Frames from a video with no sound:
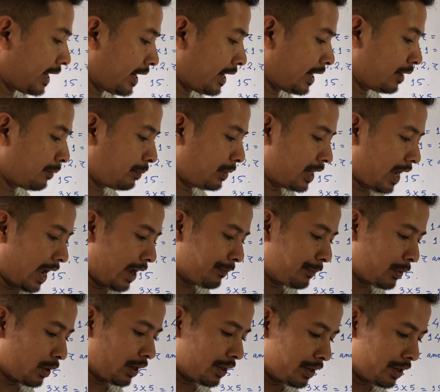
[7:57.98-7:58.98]
A and B I
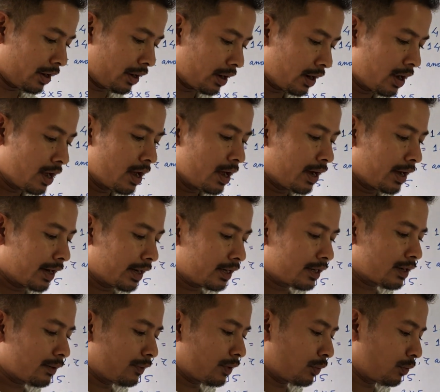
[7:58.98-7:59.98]
have done here.
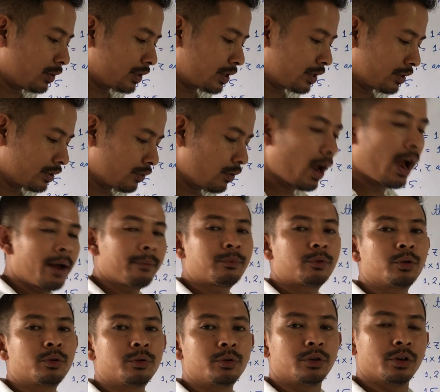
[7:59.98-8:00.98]
Rest of the questions
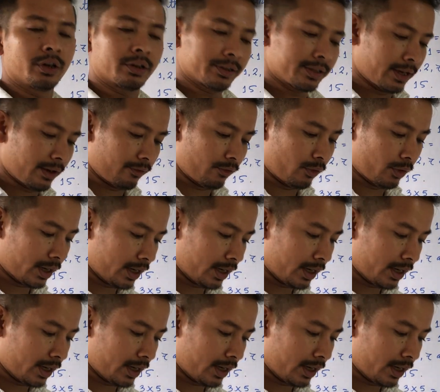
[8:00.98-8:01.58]
have to do yourself.